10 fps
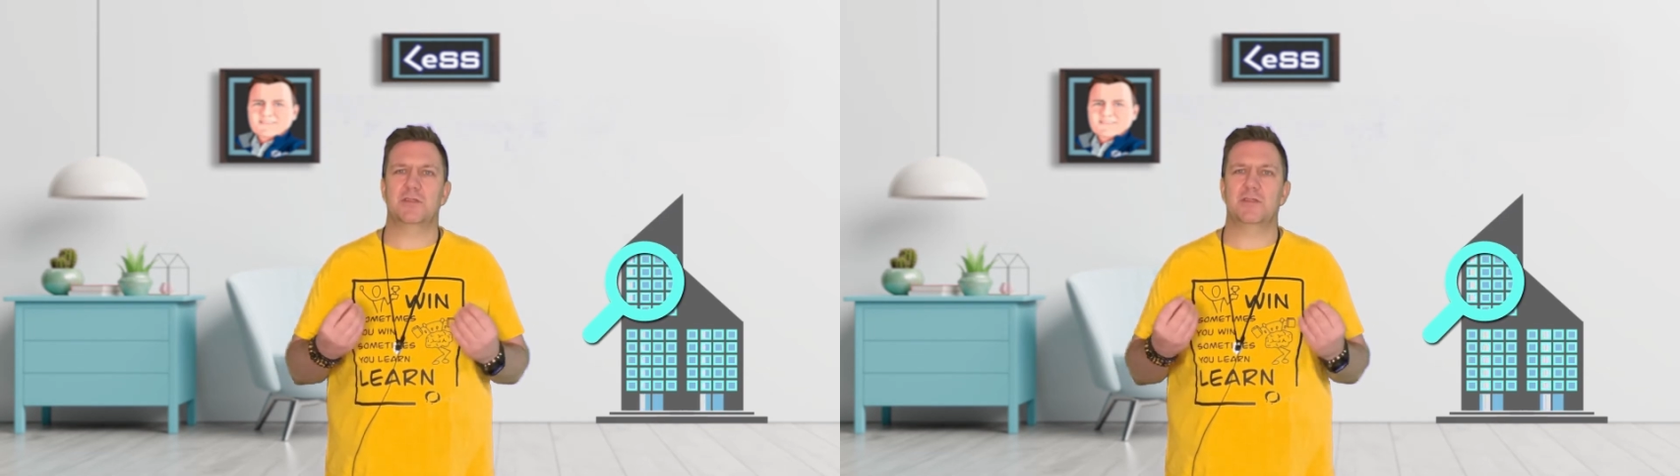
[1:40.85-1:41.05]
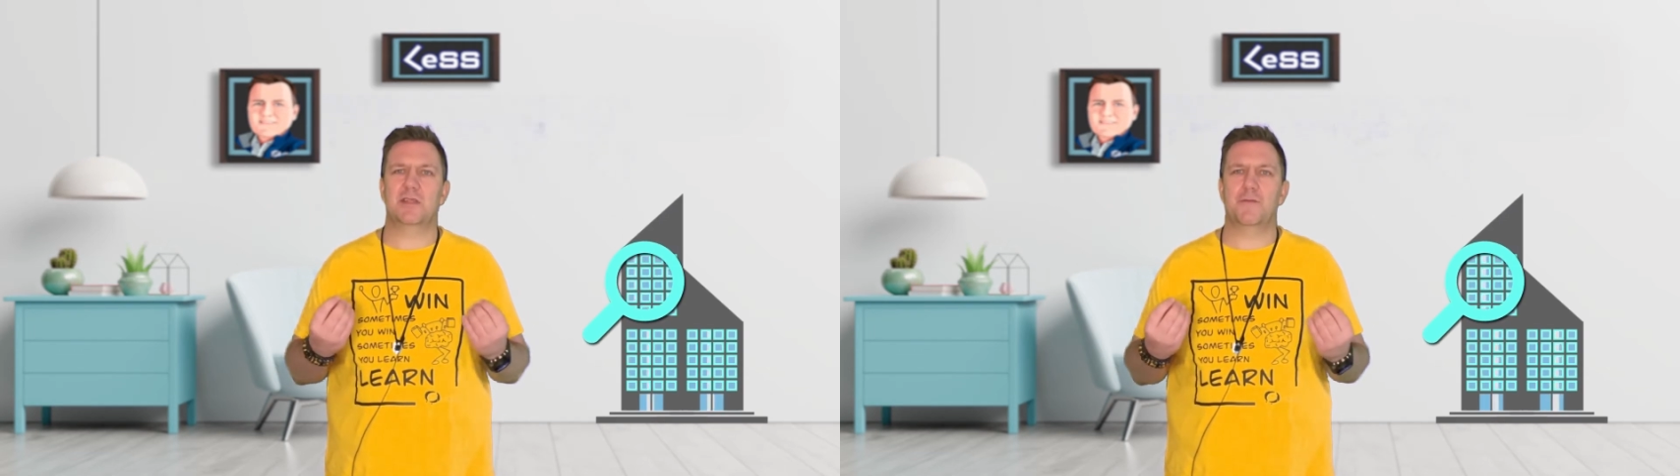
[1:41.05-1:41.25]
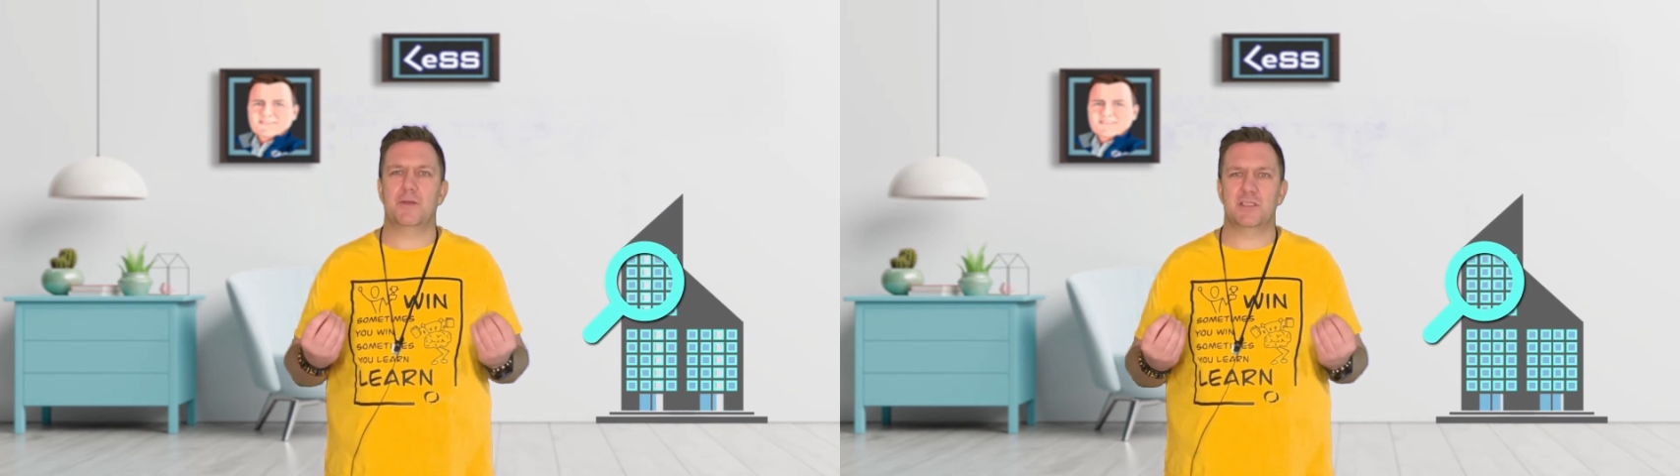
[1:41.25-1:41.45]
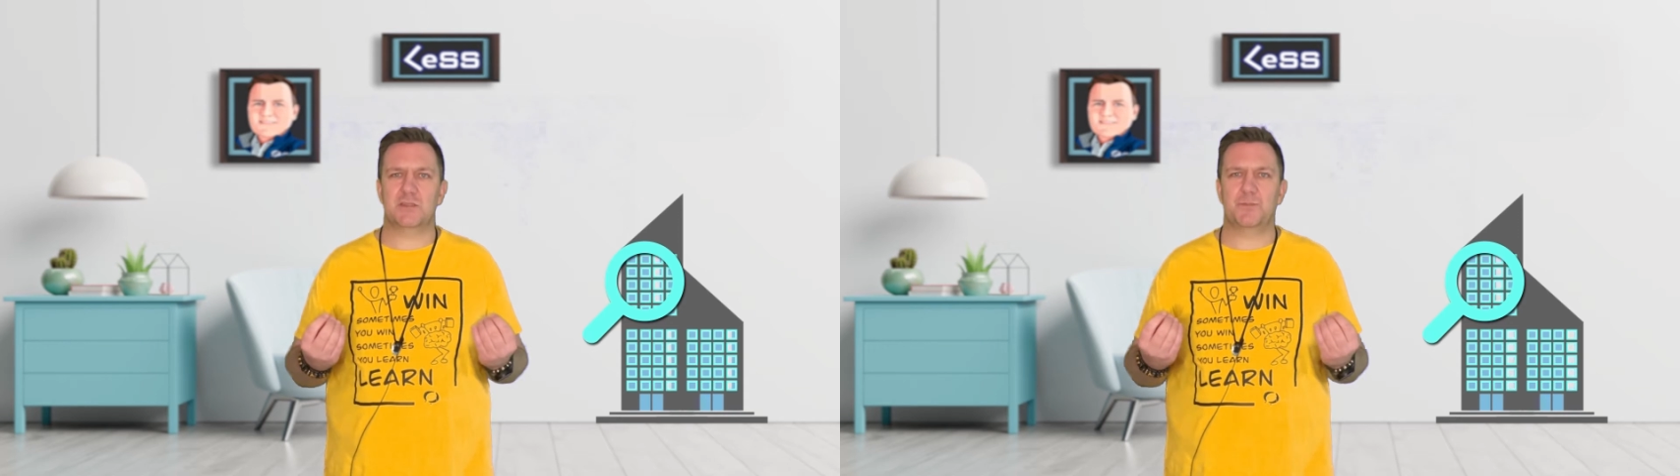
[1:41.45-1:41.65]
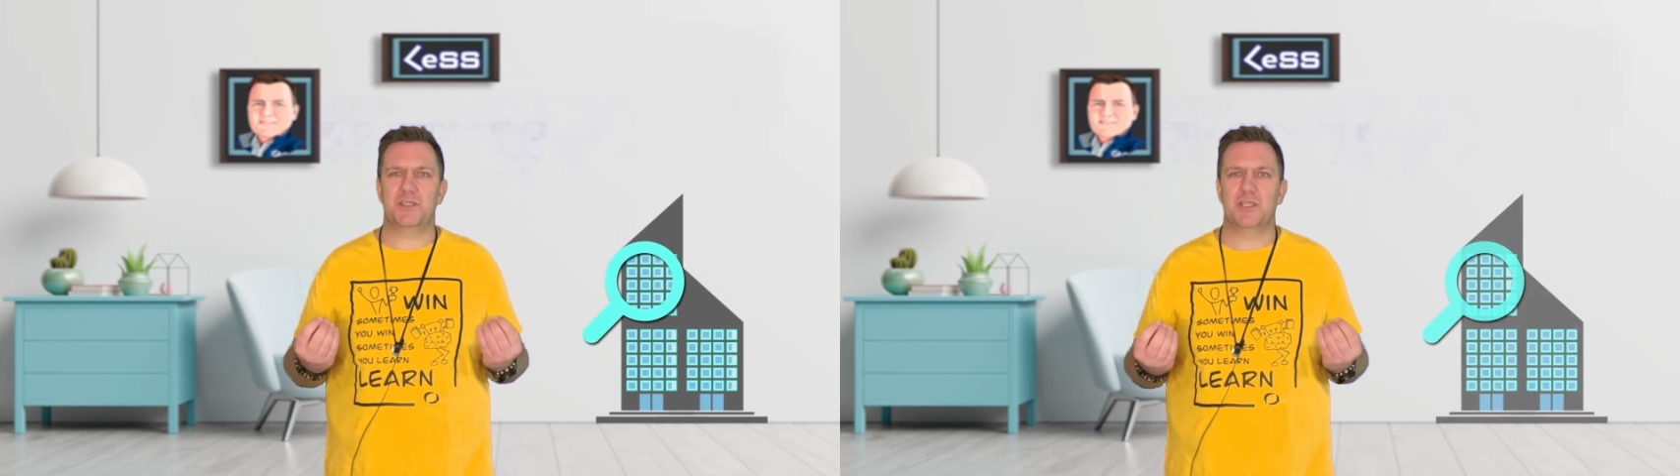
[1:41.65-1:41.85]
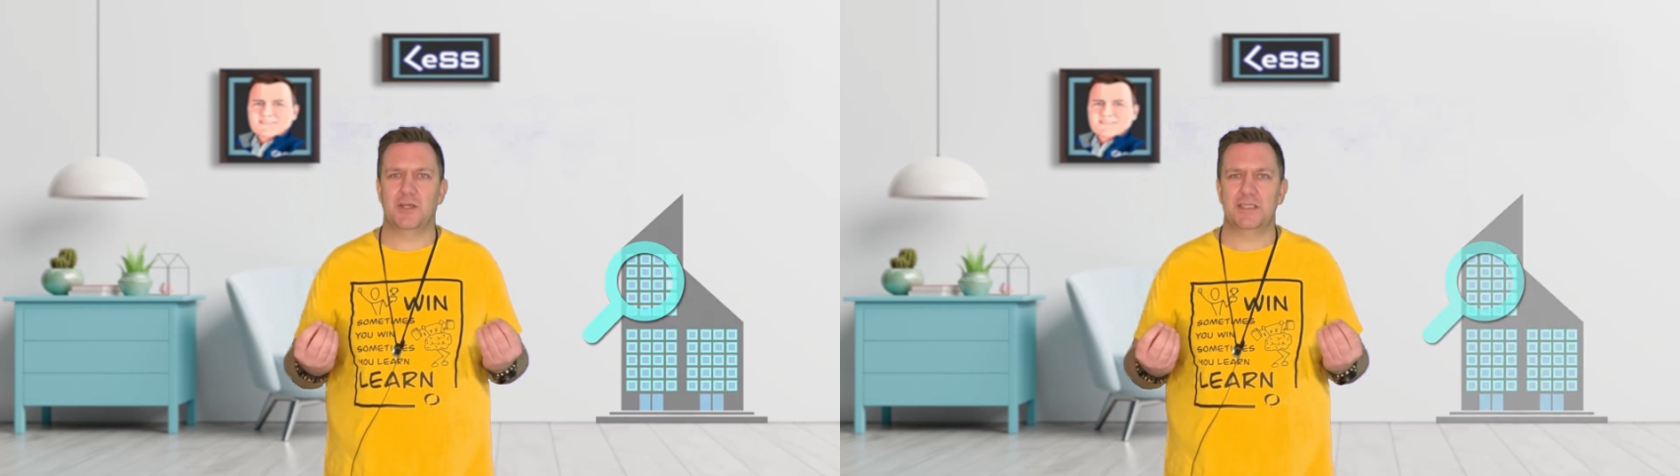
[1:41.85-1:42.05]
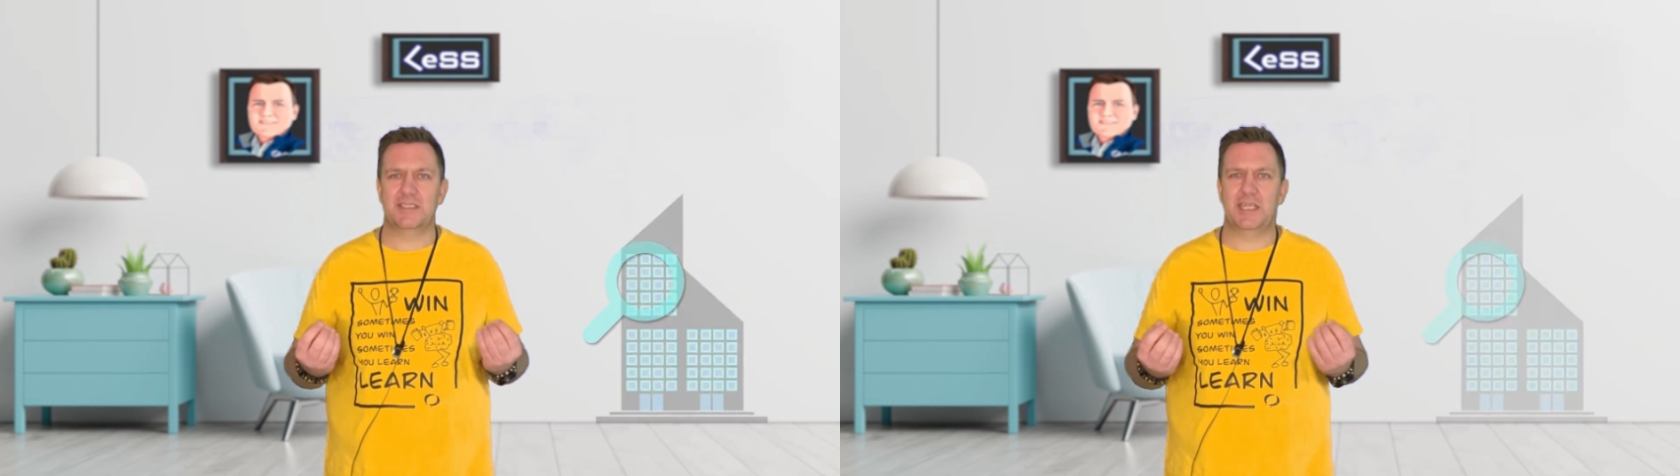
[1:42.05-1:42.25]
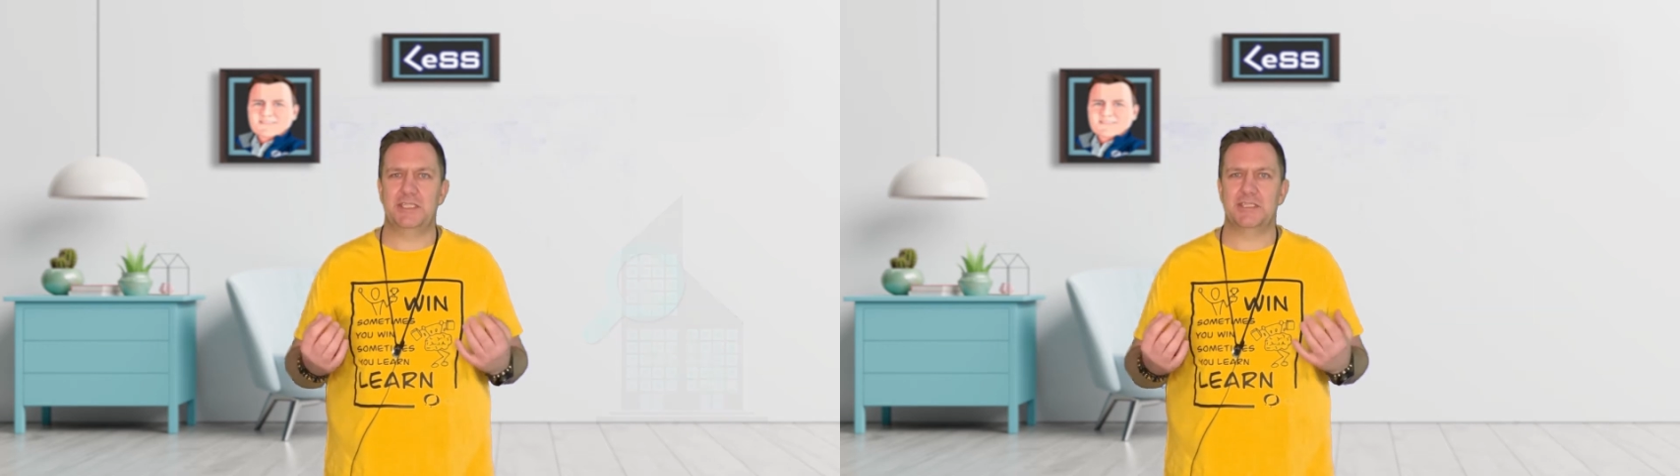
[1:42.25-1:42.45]
different
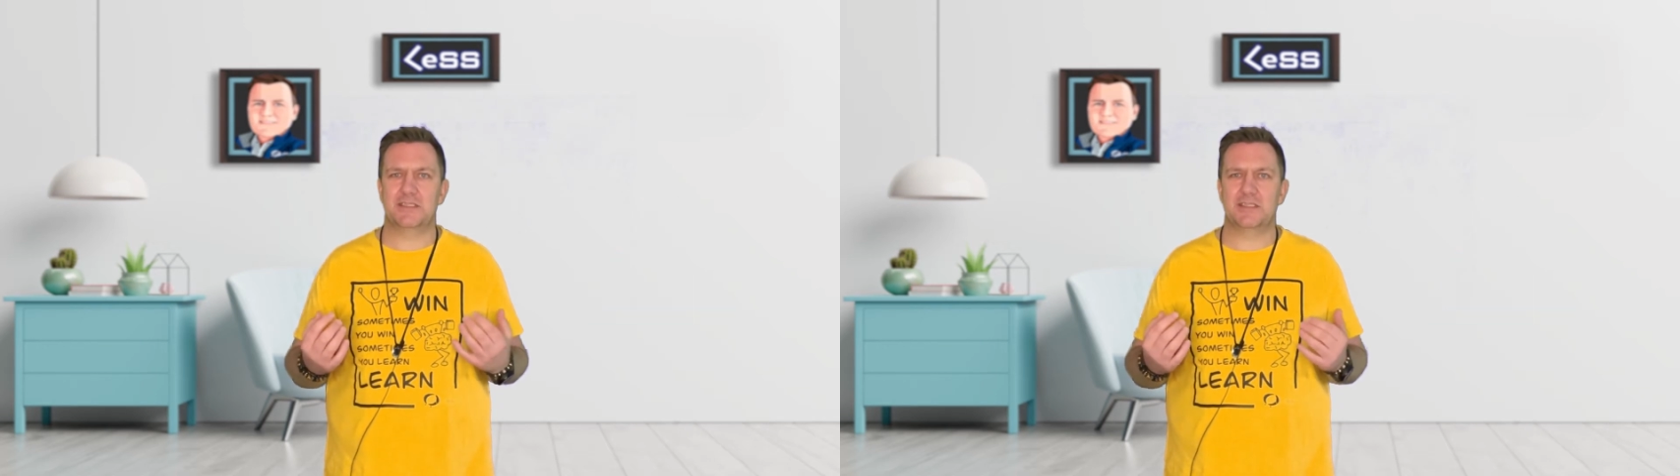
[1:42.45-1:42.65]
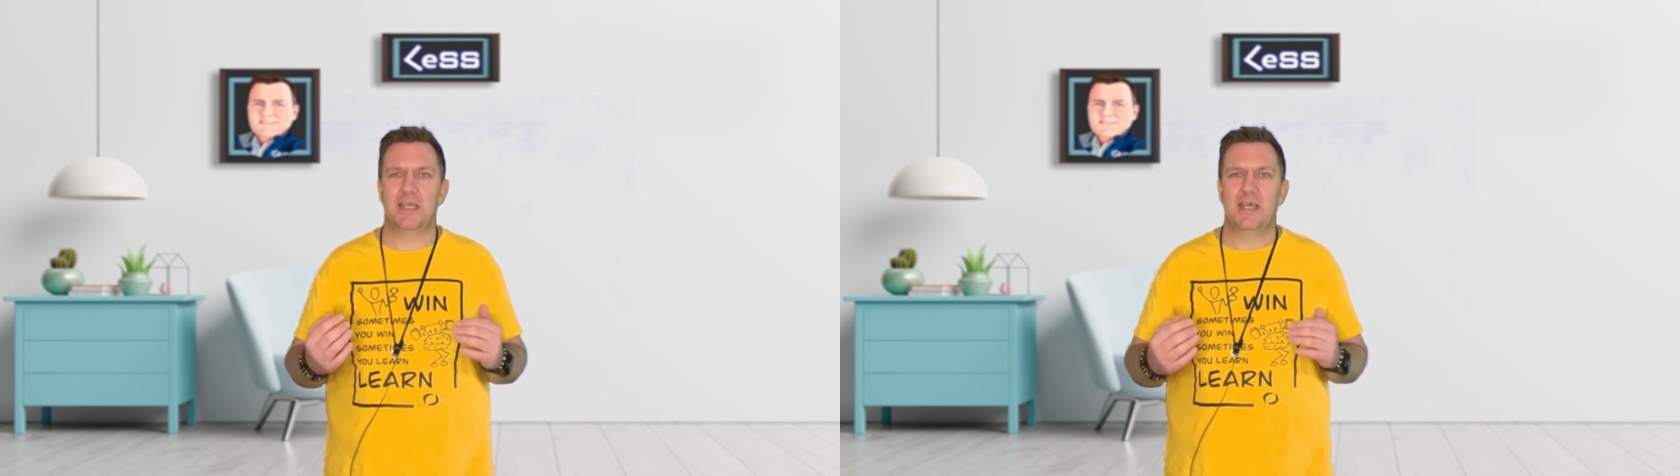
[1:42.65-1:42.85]
specializations,